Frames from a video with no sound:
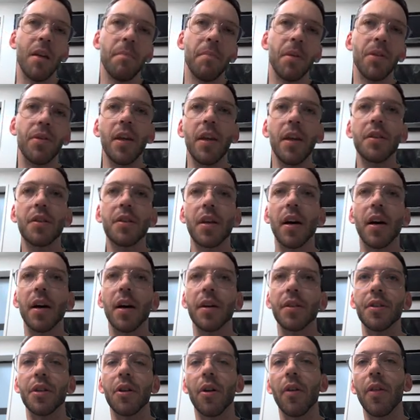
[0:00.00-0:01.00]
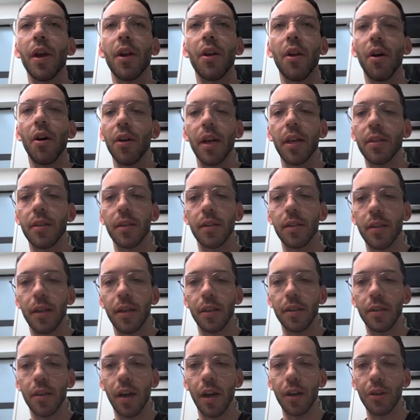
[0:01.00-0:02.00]
But these guys, you know, they're not SCC
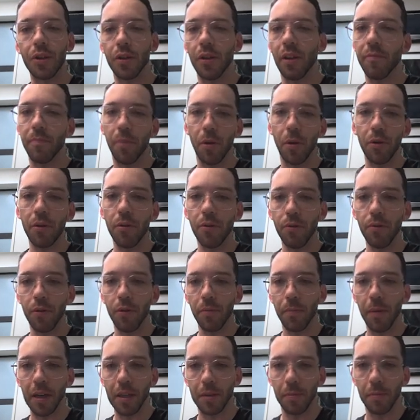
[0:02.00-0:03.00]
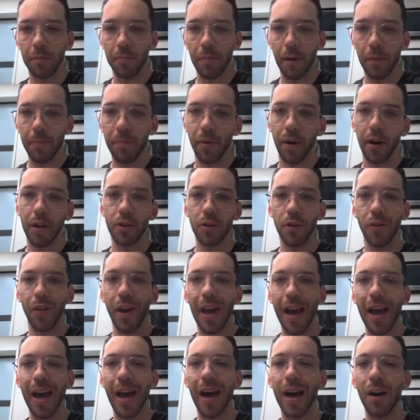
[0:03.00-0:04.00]
in situ. They've broken through the basement membrane. So
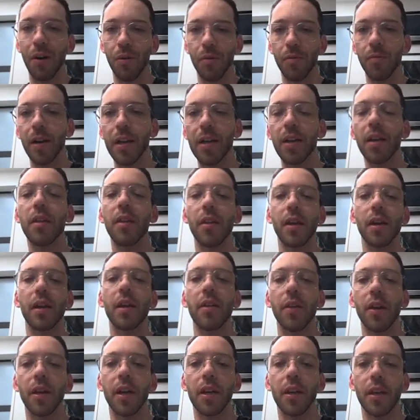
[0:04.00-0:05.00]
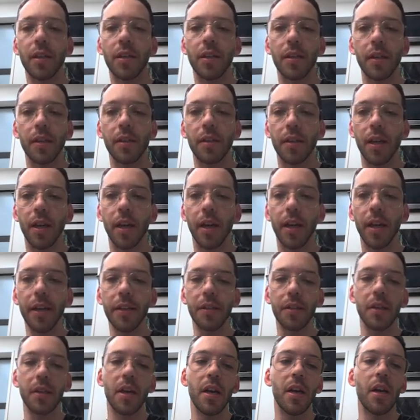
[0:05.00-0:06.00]
they are already thicker than an
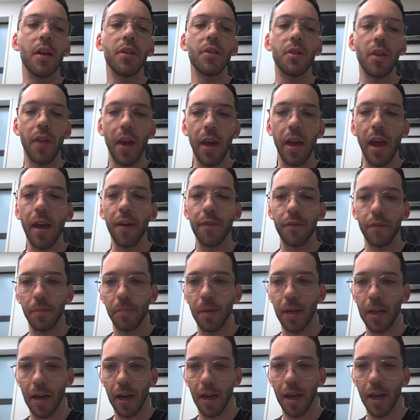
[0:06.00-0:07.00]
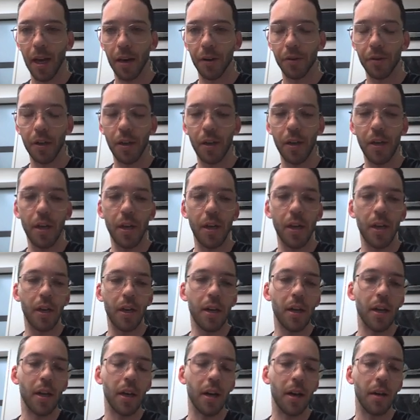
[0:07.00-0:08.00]
SCCIS. So they have to be cut out.
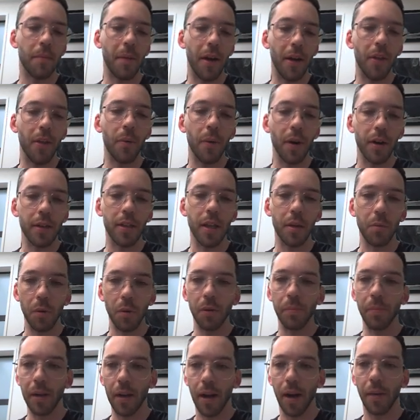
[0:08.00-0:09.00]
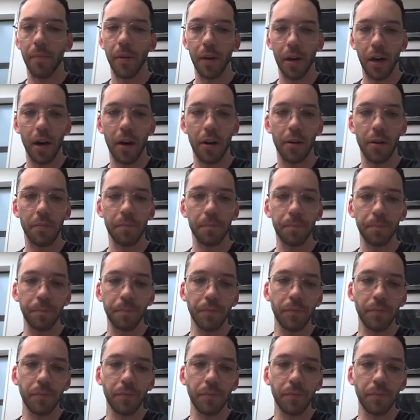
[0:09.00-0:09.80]
Otherwise, they will become recurrent.